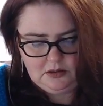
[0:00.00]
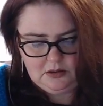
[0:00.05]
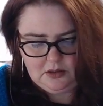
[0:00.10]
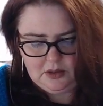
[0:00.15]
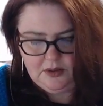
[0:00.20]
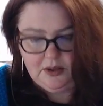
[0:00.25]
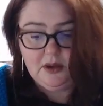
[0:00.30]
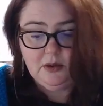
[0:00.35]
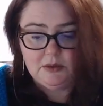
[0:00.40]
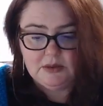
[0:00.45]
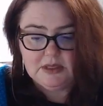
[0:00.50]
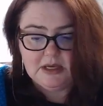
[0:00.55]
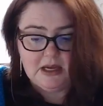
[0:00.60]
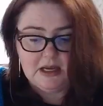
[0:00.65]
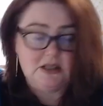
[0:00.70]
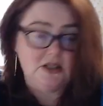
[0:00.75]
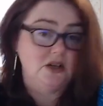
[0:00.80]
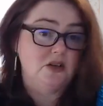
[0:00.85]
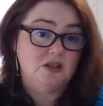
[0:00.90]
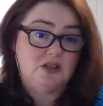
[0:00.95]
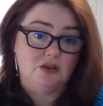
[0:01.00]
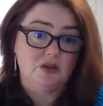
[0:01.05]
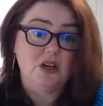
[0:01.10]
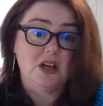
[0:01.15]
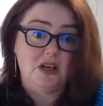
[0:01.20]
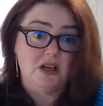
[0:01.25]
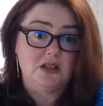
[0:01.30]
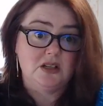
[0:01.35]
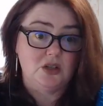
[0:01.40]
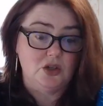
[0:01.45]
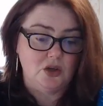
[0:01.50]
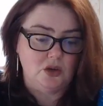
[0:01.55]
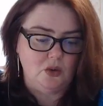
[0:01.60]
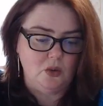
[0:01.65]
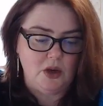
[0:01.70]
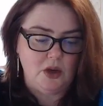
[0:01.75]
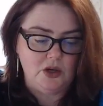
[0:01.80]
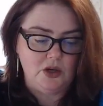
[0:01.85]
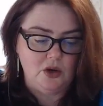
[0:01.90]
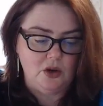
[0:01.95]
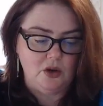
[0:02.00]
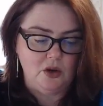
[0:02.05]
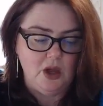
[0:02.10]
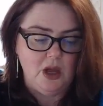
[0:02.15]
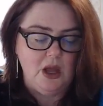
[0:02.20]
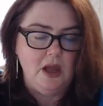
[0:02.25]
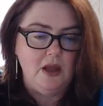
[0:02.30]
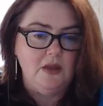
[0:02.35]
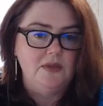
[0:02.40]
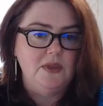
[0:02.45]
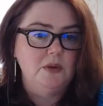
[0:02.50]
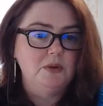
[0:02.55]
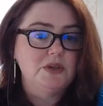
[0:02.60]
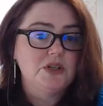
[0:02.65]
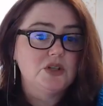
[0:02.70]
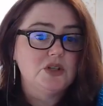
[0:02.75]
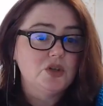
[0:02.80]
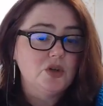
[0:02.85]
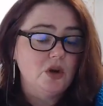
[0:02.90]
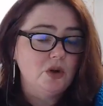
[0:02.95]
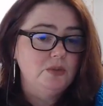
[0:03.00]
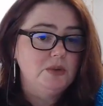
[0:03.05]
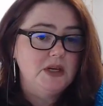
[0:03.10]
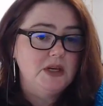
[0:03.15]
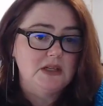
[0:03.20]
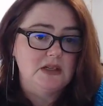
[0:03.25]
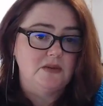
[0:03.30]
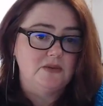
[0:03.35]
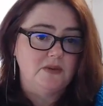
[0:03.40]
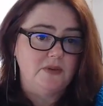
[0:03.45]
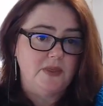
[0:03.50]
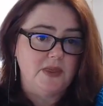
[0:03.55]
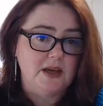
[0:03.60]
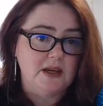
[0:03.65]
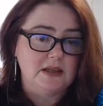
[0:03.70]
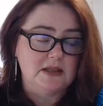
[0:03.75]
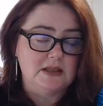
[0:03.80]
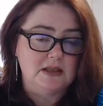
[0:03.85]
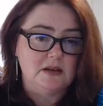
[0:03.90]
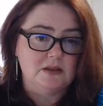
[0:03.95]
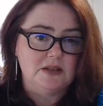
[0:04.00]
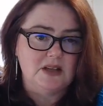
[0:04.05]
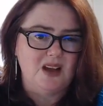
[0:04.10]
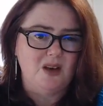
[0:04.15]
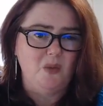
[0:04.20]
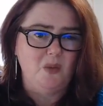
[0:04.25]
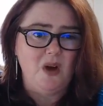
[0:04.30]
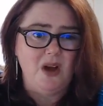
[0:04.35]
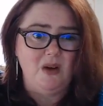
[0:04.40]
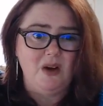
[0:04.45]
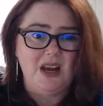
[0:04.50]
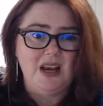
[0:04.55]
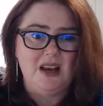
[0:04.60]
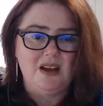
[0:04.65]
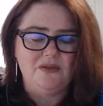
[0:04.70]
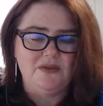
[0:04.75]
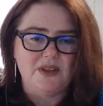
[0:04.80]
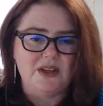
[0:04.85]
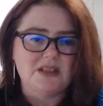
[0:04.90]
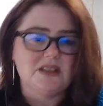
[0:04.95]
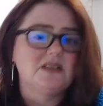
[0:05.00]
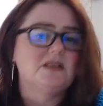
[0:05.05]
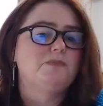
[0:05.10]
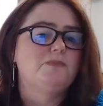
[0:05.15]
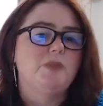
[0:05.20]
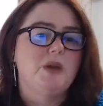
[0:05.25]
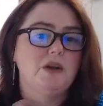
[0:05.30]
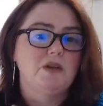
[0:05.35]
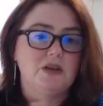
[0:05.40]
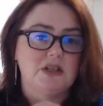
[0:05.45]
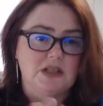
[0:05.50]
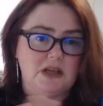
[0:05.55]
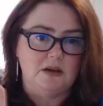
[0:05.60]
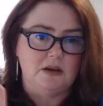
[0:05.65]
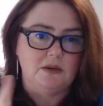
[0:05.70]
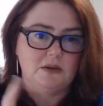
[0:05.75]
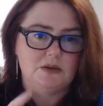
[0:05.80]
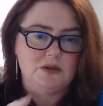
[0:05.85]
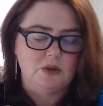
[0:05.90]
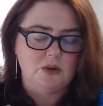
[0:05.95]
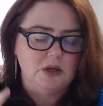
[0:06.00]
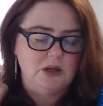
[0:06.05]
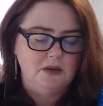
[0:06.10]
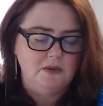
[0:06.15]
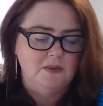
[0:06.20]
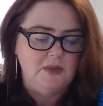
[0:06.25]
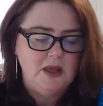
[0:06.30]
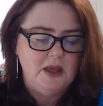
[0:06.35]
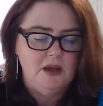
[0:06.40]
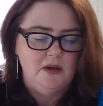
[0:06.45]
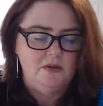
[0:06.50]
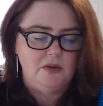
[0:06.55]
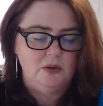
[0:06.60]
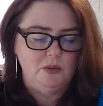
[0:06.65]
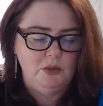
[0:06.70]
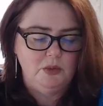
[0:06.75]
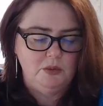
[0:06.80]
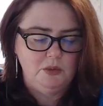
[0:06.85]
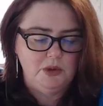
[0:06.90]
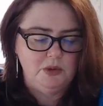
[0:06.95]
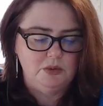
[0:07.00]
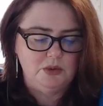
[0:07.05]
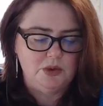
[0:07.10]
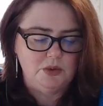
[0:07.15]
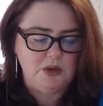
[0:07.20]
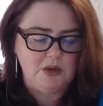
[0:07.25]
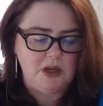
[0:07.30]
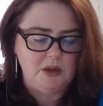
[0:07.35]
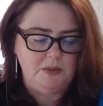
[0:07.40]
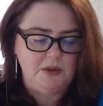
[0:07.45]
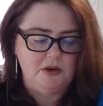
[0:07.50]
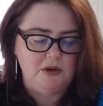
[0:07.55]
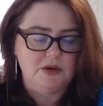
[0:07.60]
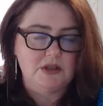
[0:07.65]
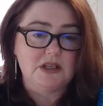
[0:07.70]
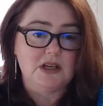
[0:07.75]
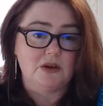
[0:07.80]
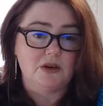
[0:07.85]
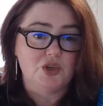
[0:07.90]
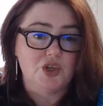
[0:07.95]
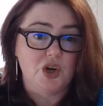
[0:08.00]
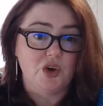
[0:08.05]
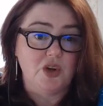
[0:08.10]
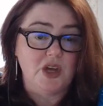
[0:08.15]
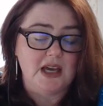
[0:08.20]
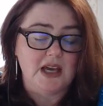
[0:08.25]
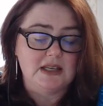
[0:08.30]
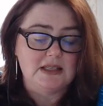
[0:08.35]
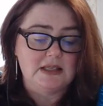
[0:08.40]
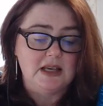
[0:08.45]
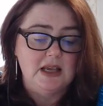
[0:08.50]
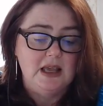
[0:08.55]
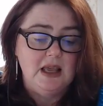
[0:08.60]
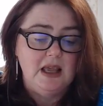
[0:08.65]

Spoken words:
I think it was last year. It is new, quite new. There were so many different things that I was like, wow, I love this. Perrindale. I was looking for it when we were doing our Perrindale showcase.